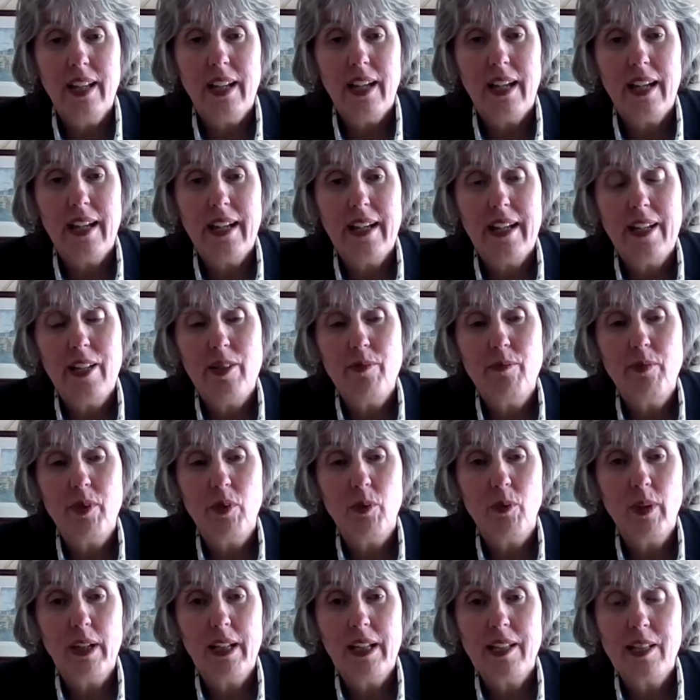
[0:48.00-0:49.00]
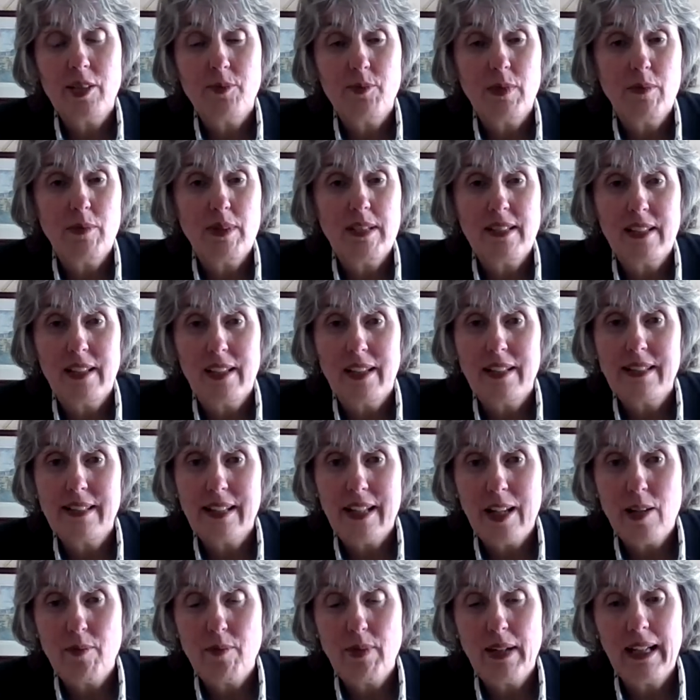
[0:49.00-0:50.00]
where it's maybe set its
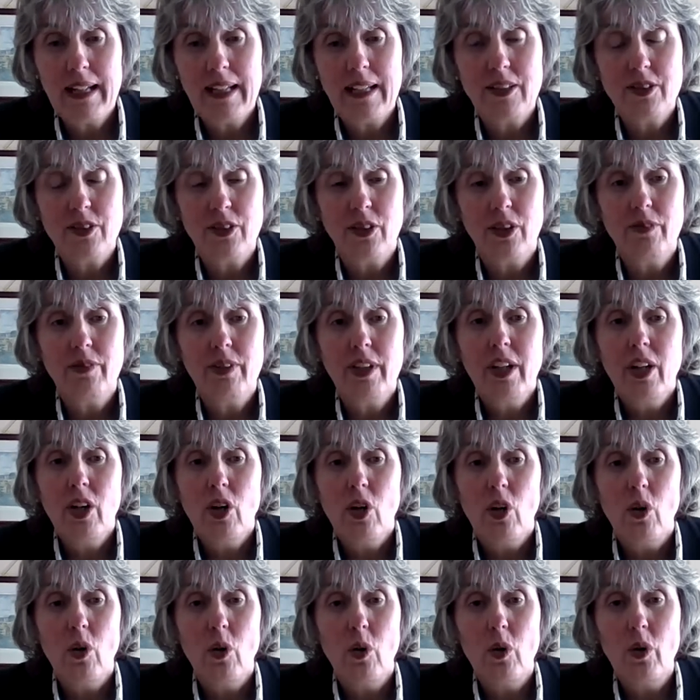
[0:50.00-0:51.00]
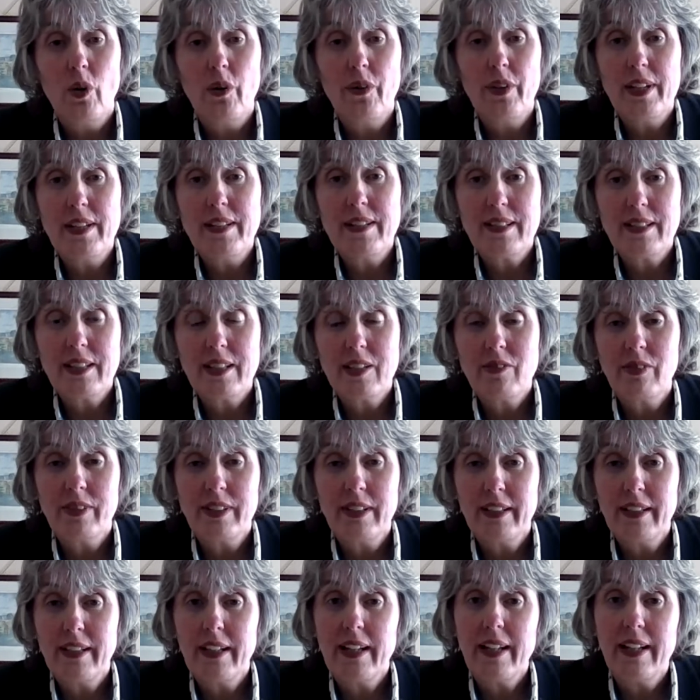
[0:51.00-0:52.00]
airbags off, or there's
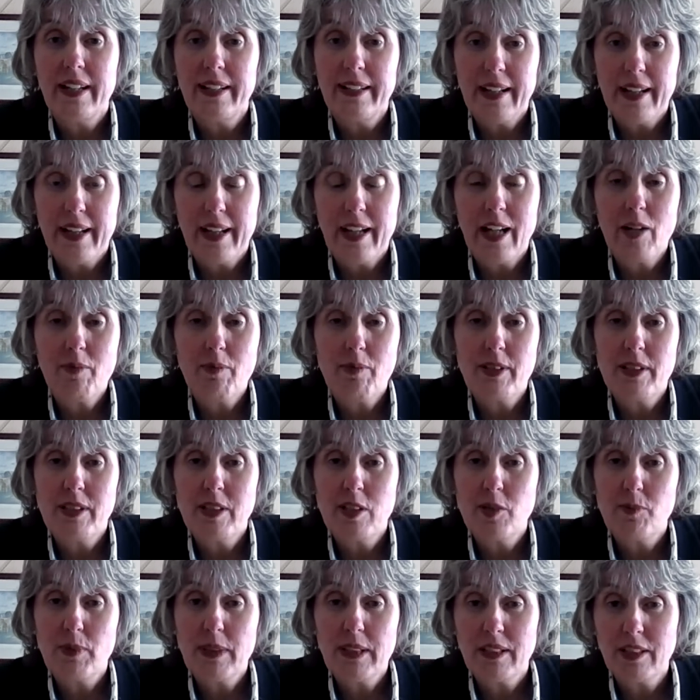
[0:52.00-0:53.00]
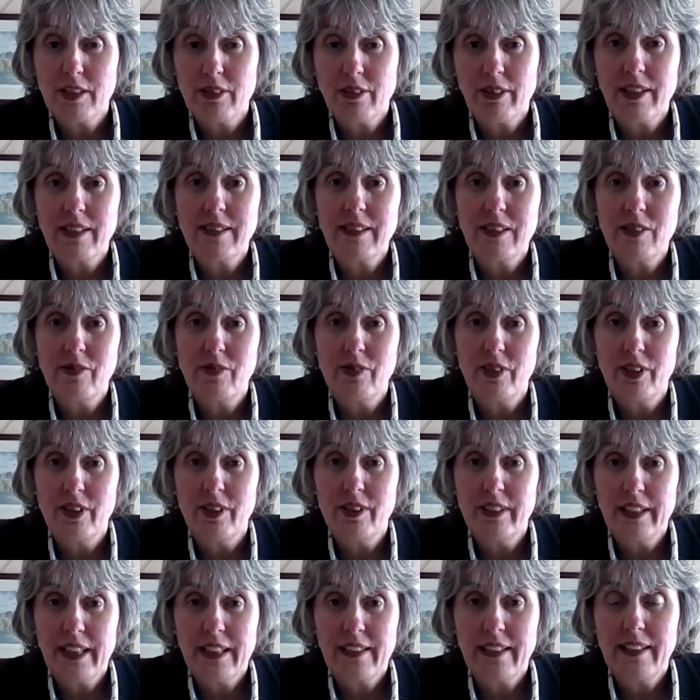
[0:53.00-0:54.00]
even an app that has been accredited for
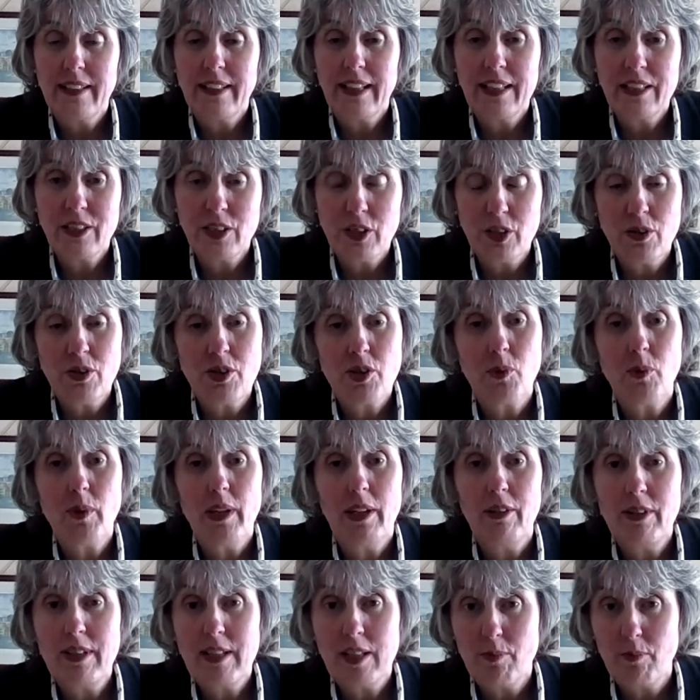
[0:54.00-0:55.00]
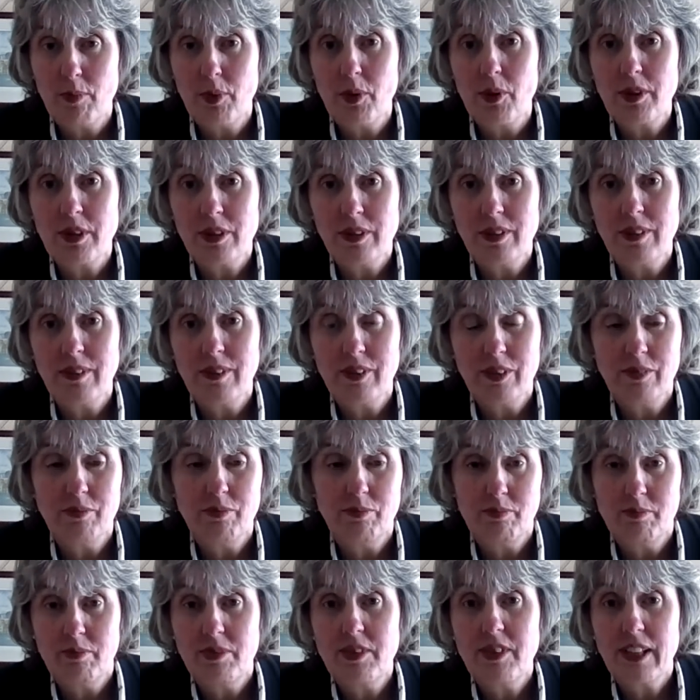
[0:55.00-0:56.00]
999 use where it's a motorcycle
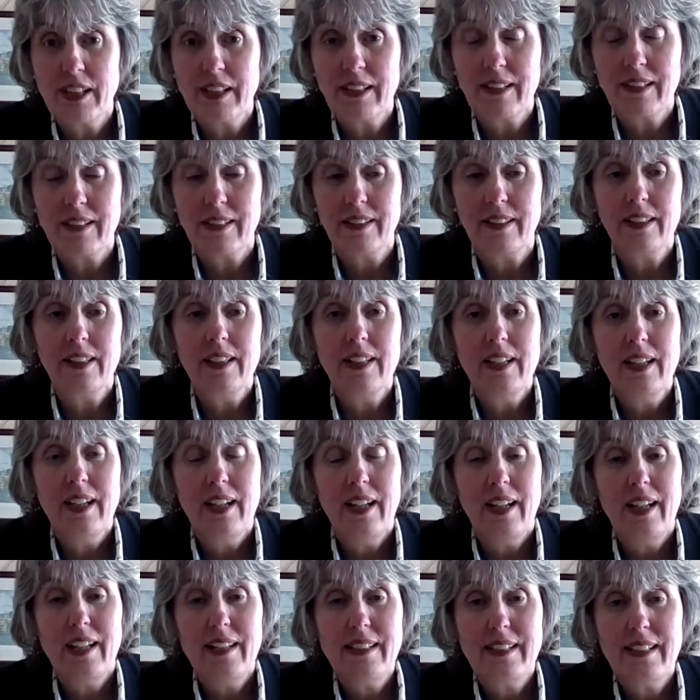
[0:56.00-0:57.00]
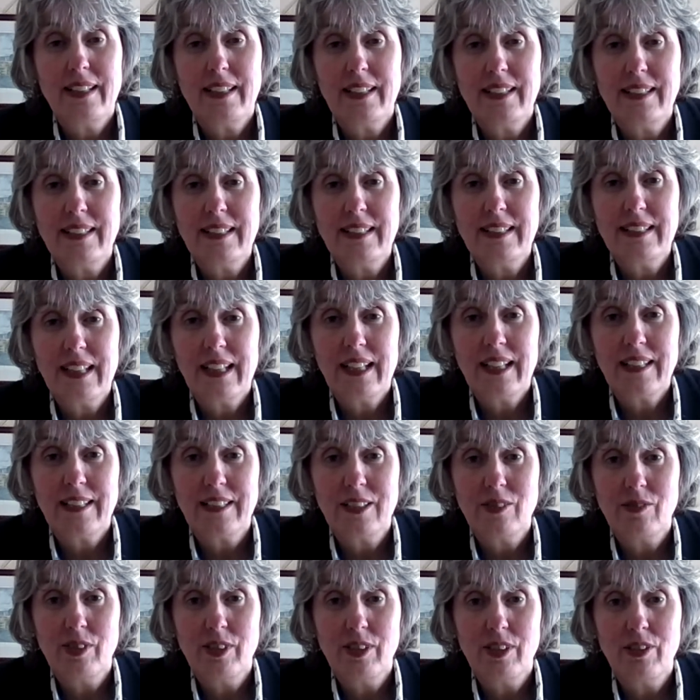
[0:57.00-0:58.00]
and it can
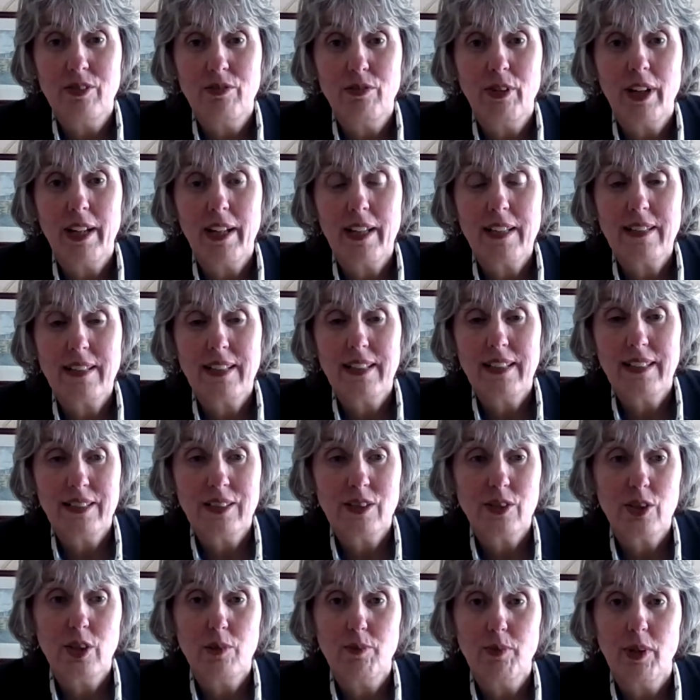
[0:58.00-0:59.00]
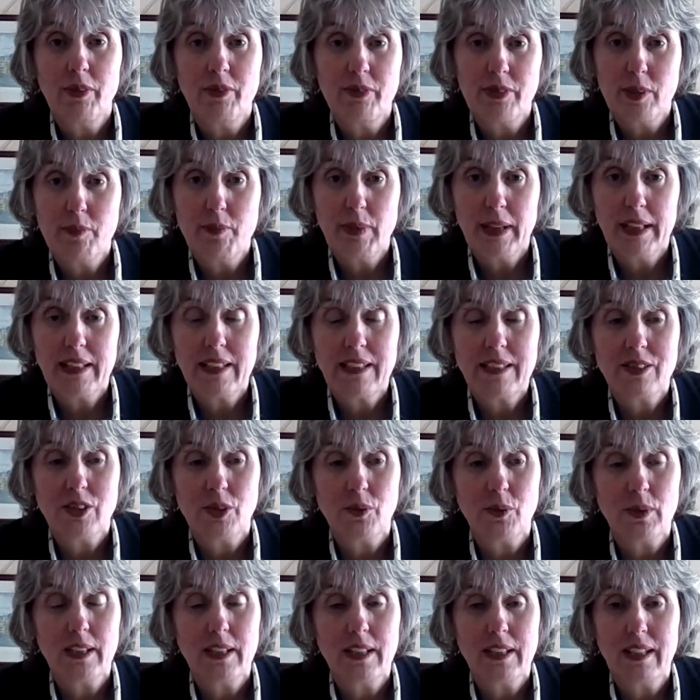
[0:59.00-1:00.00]
detect if a rider has come off the bike,
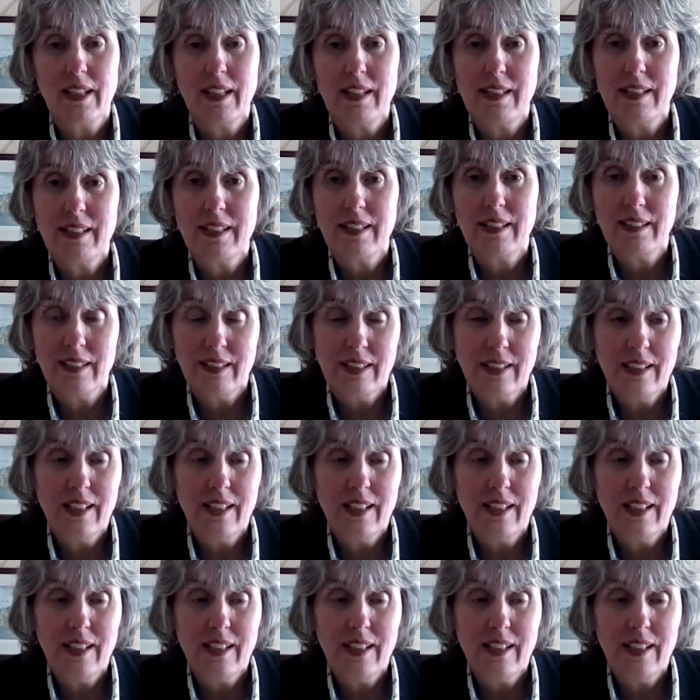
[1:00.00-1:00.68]
so we can get the